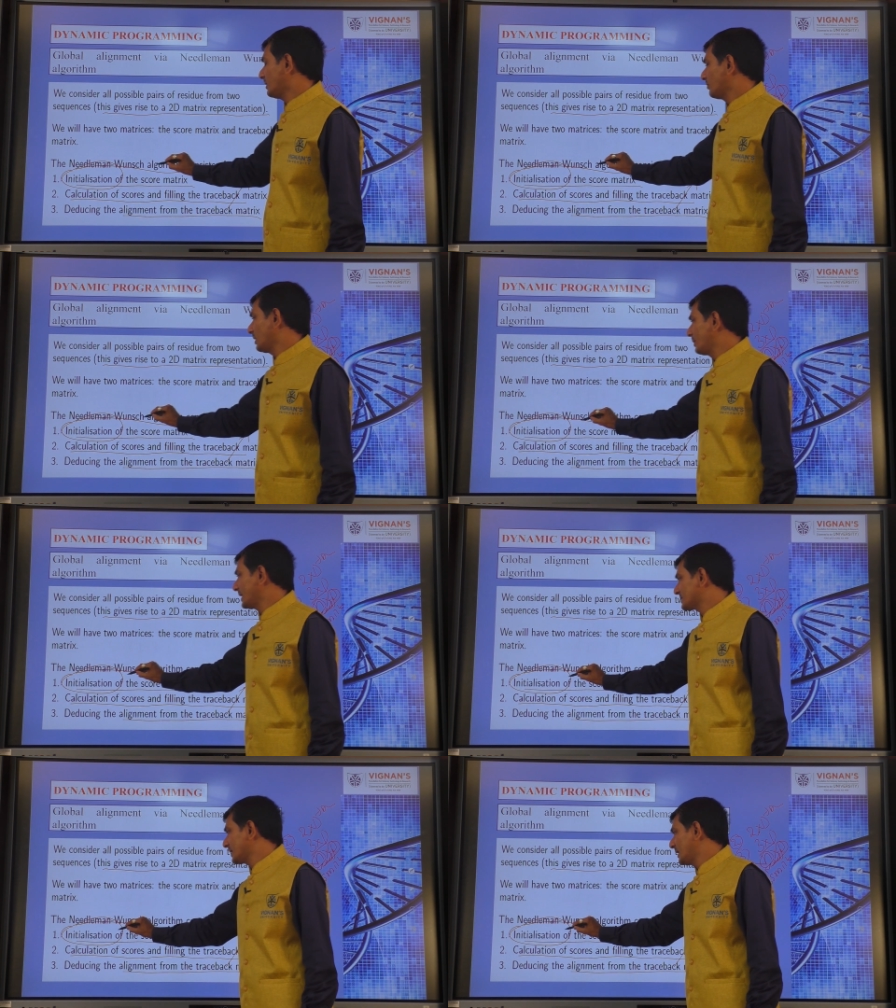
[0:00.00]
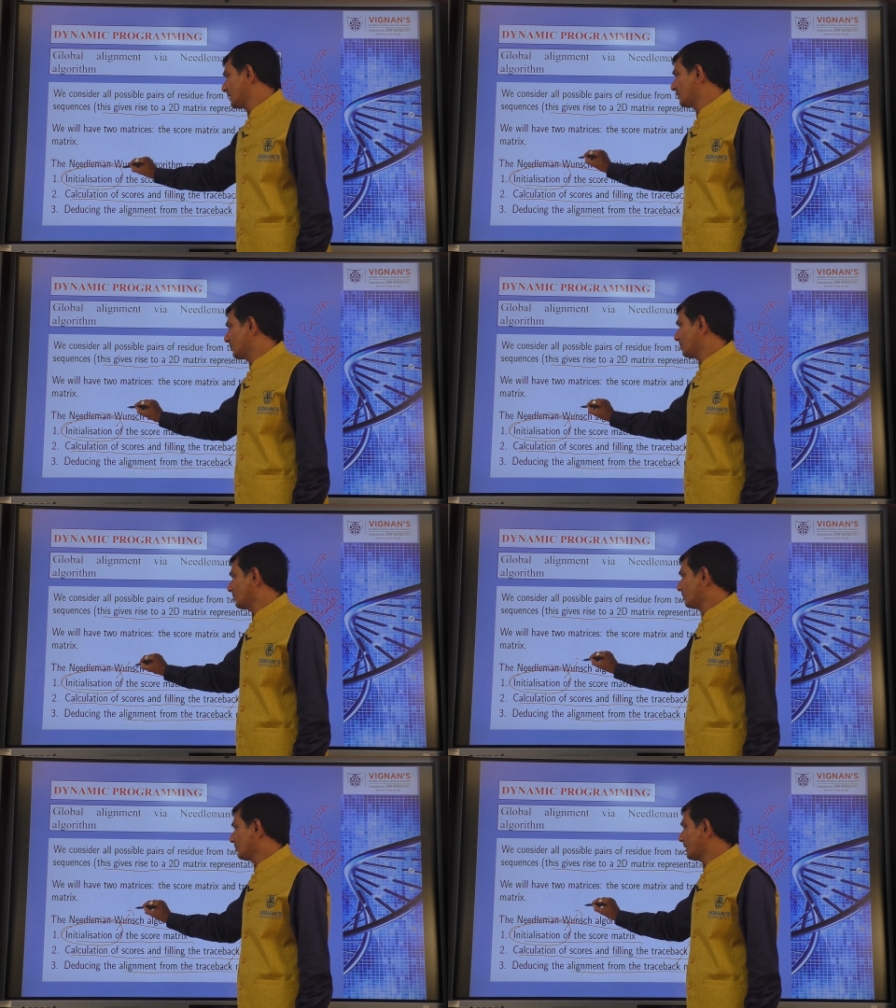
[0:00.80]
we will be assigning
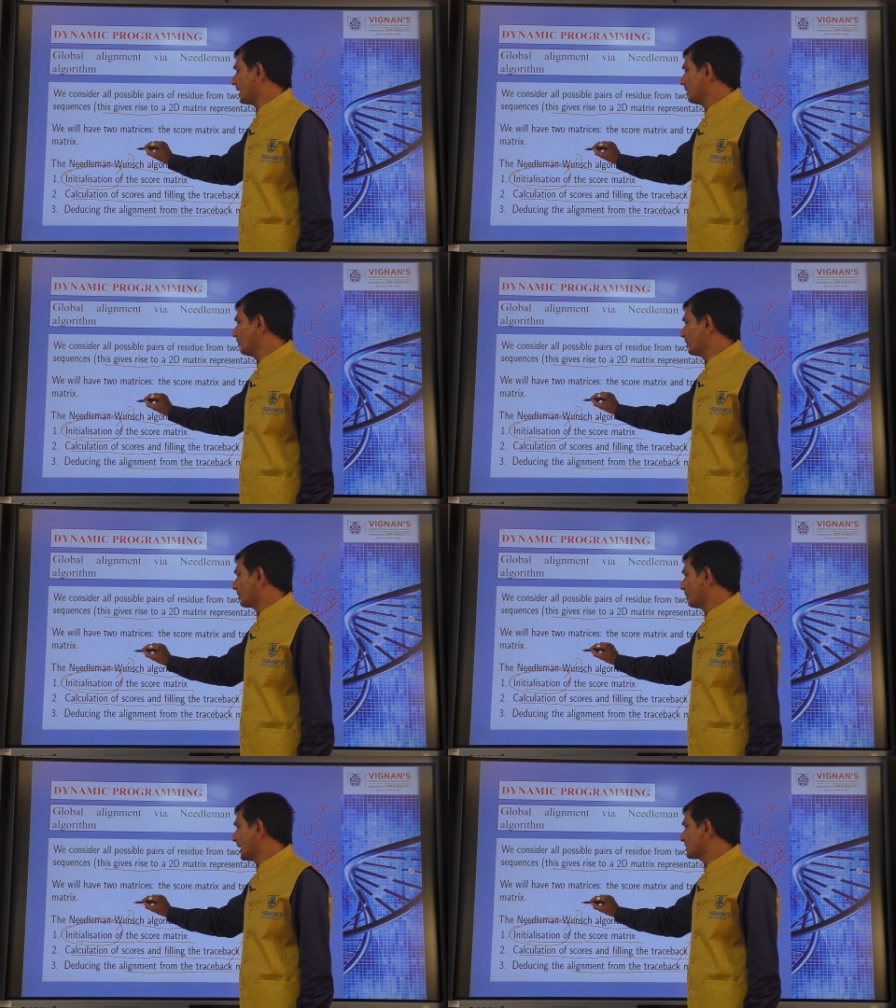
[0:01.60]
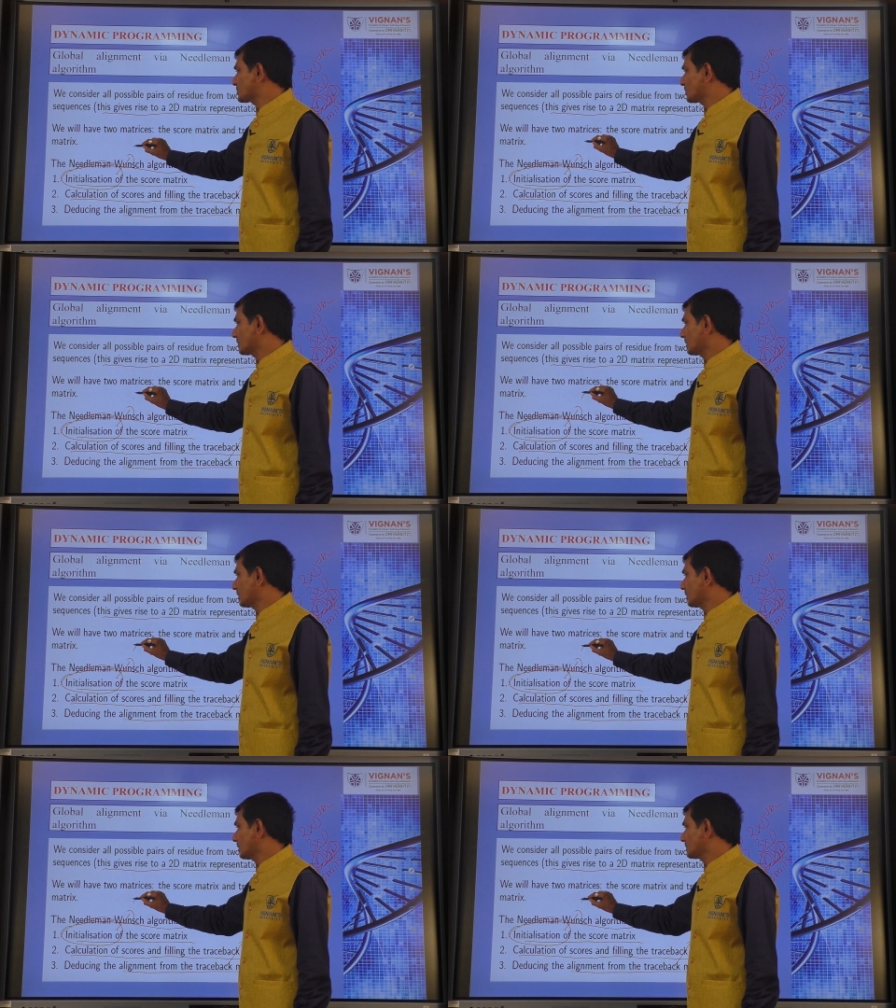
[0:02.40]
value for match
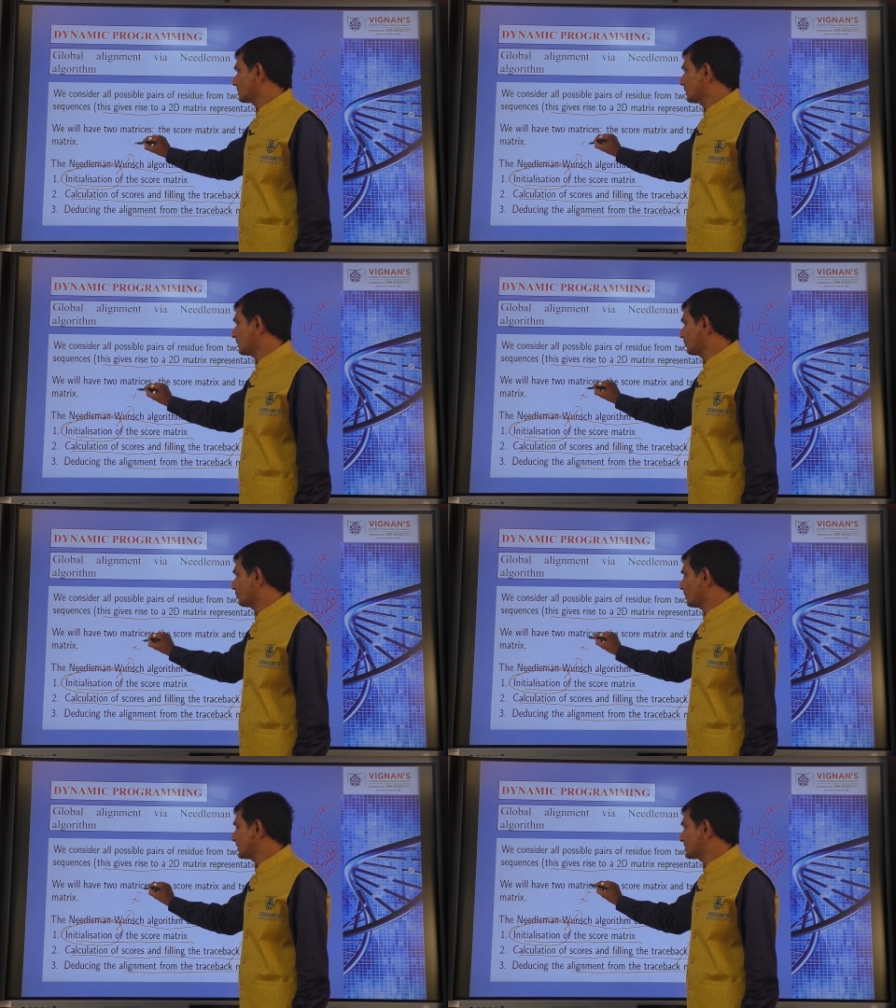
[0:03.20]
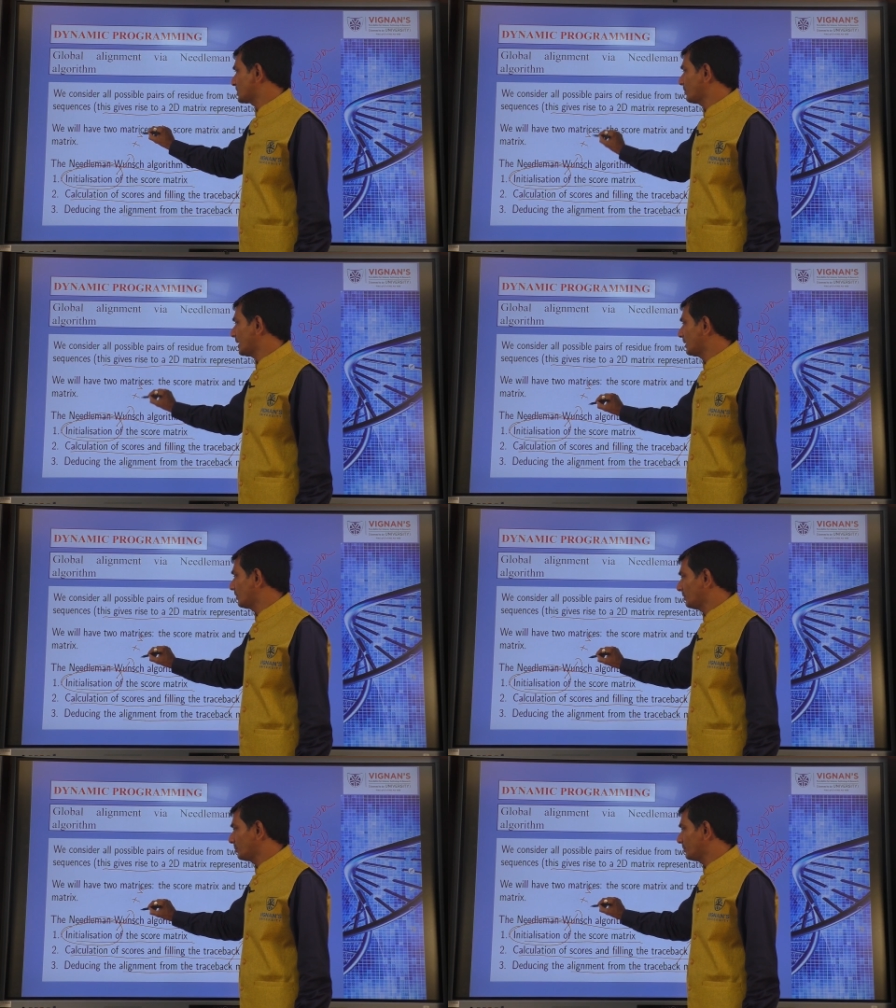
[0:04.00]
of positive
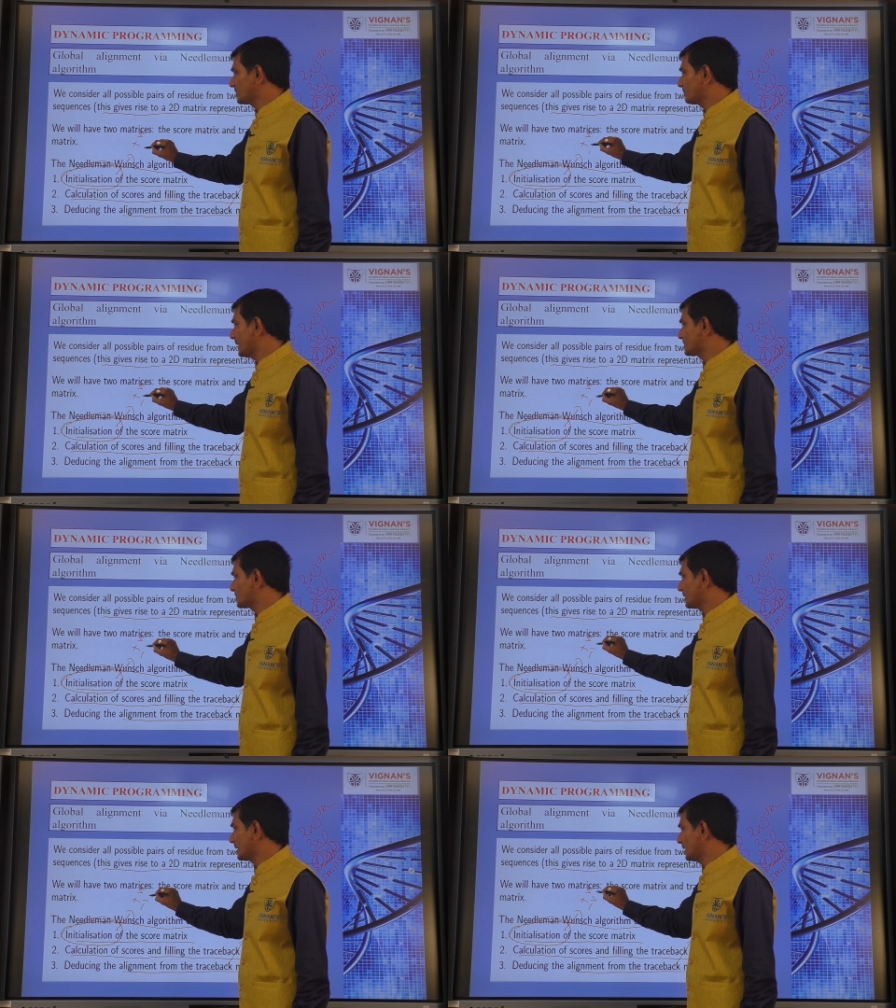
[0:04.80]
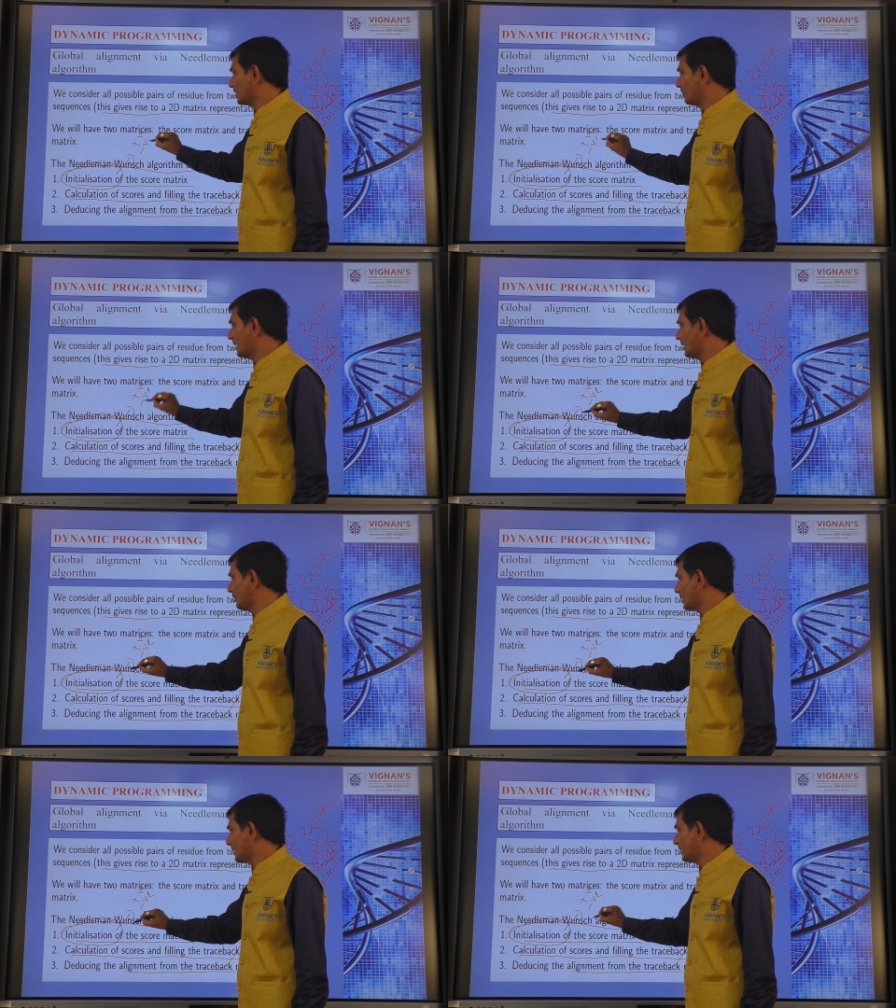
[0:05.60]
value, mismatch negative
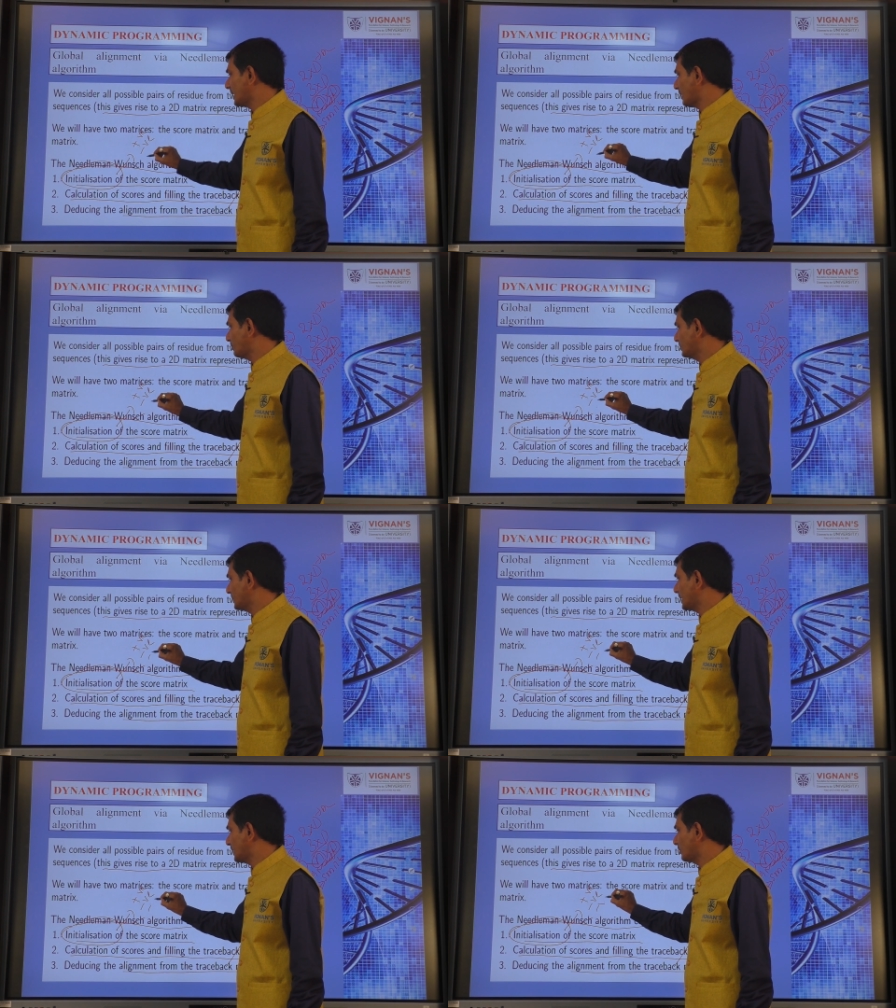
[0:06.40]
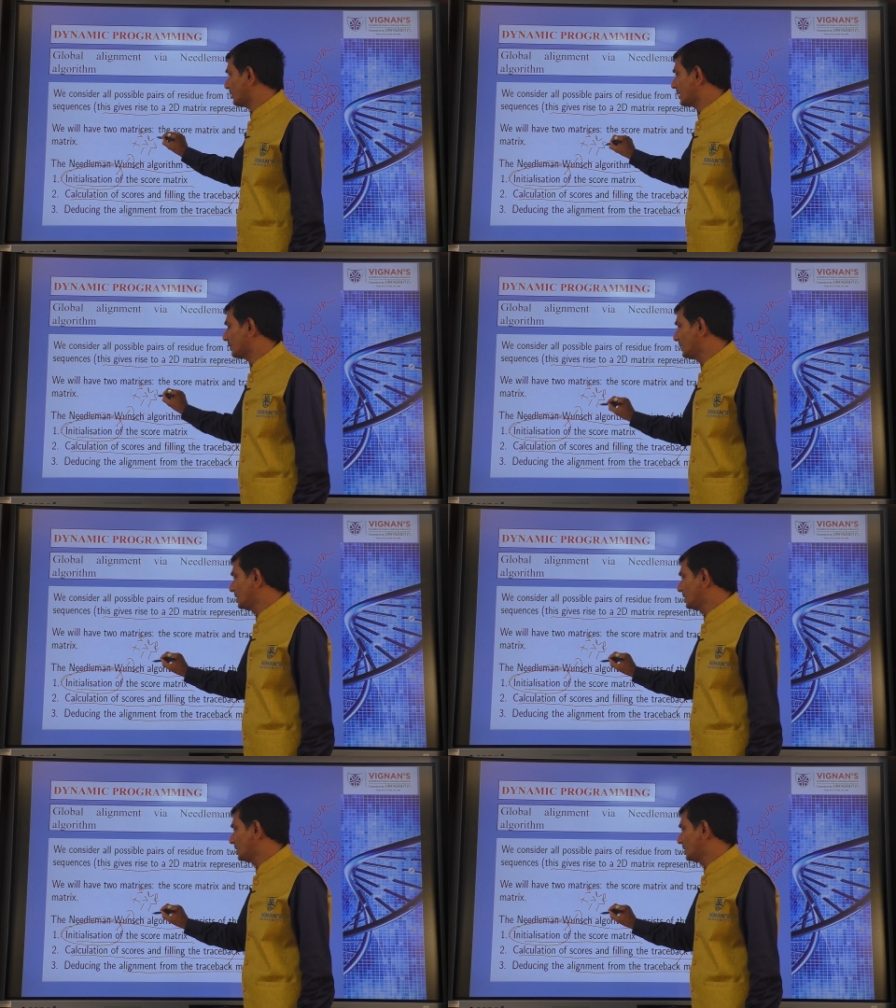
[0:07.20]
value and then gap negative value.